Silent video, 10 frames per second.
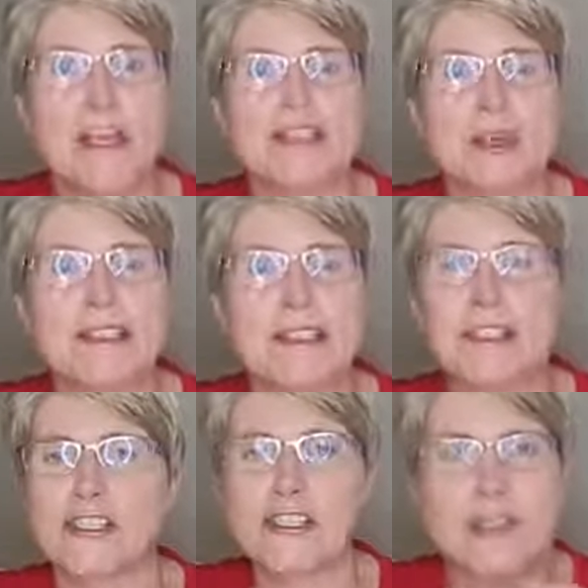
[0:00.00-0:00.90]
So instead
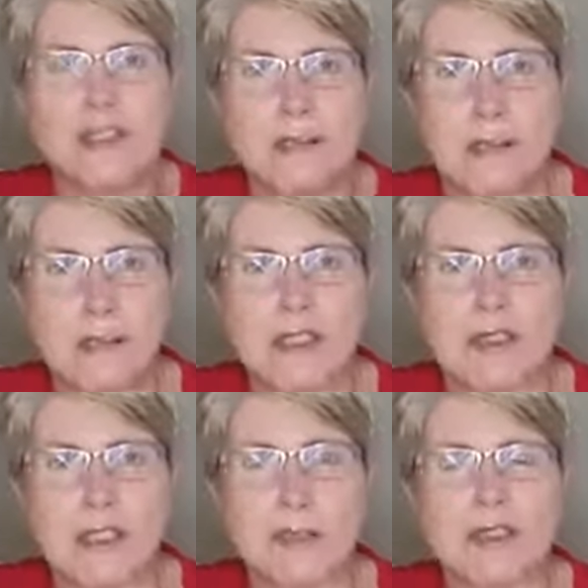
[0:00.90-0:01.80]
of just smooth
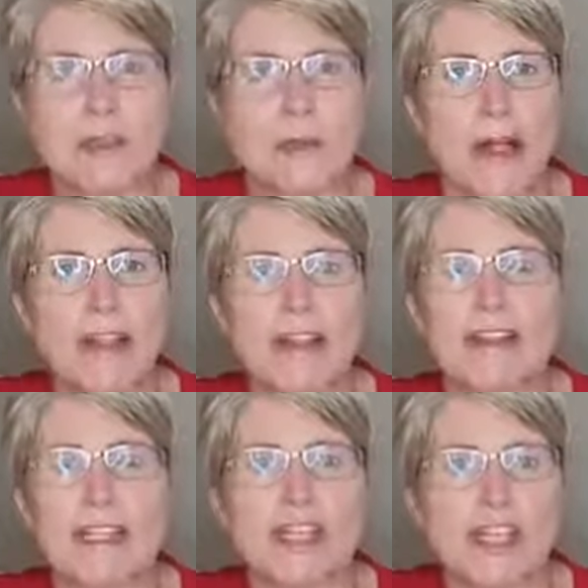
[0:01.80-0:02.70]
soups as well,
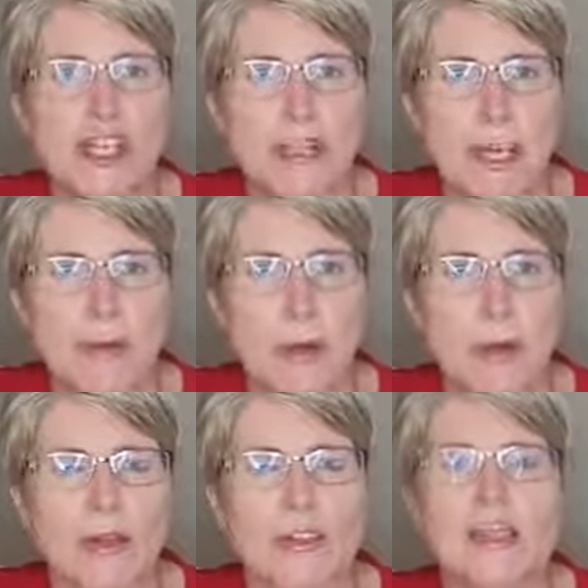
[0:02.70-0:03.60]
things like chunky
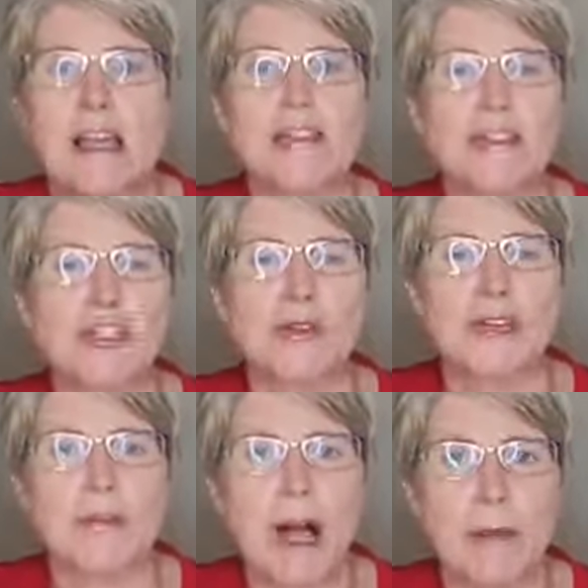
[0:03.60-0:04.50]
broths that you can
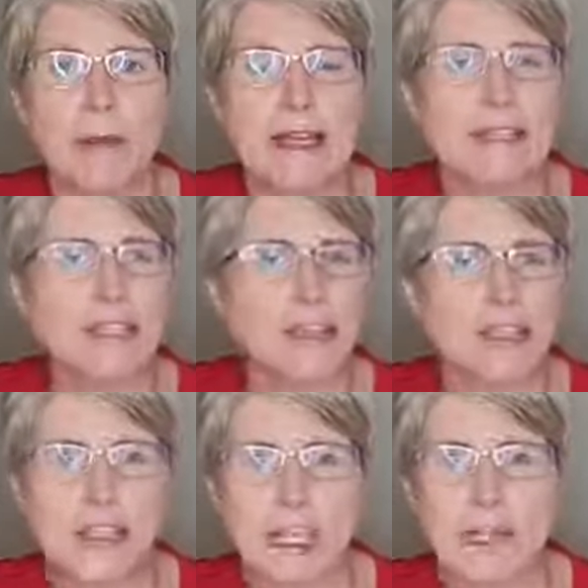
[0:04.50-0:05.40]
pop in, sort of
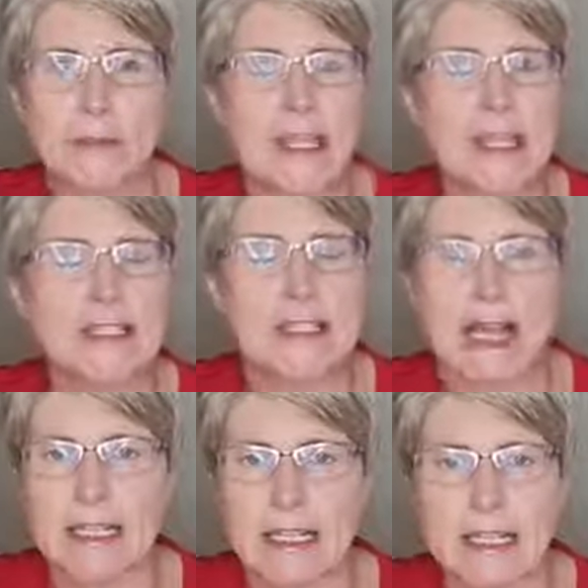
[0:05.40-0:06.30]
chickpeas,
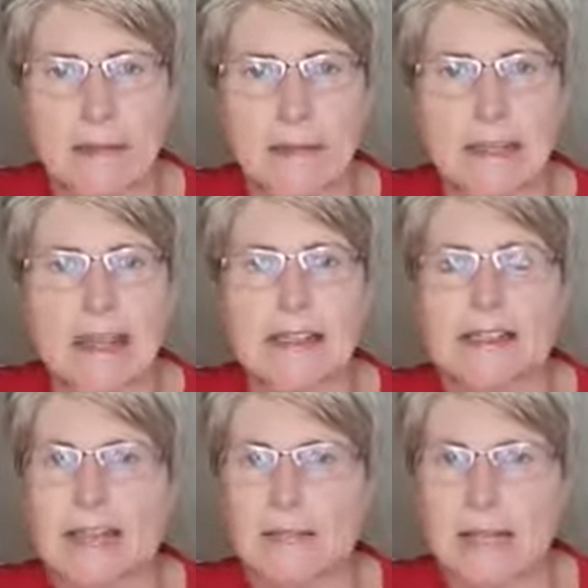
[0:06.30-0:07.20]
cannellini beans,
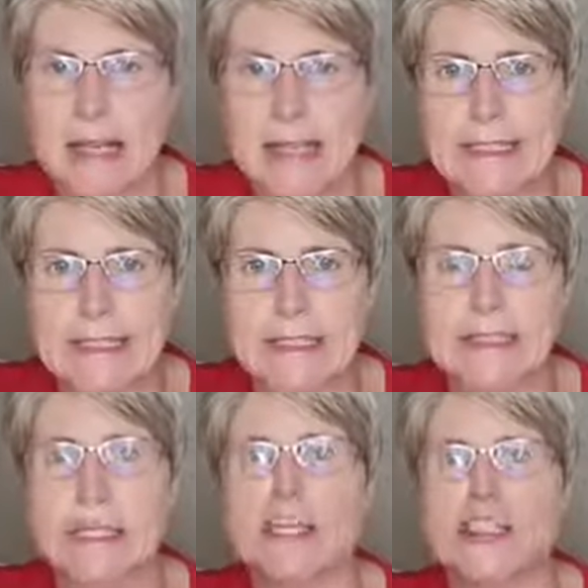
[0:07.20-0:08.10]
some
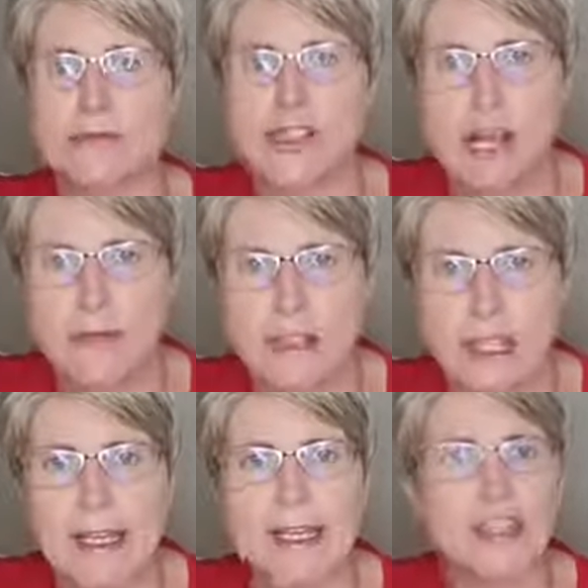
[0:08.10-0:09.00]
lentils, some chopped
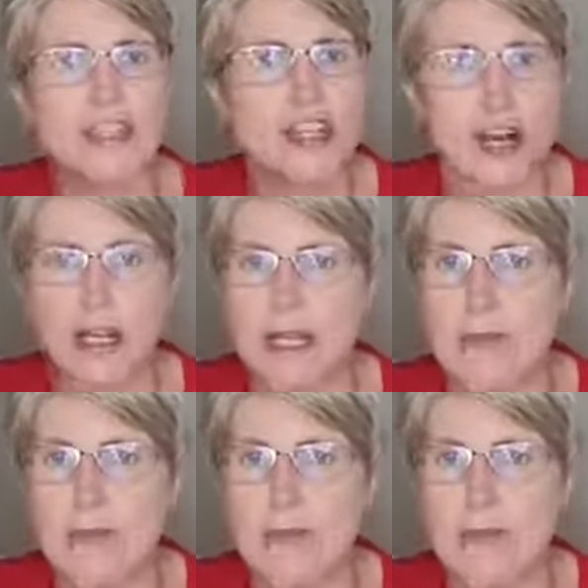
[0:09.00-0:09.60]
chicken, turkey,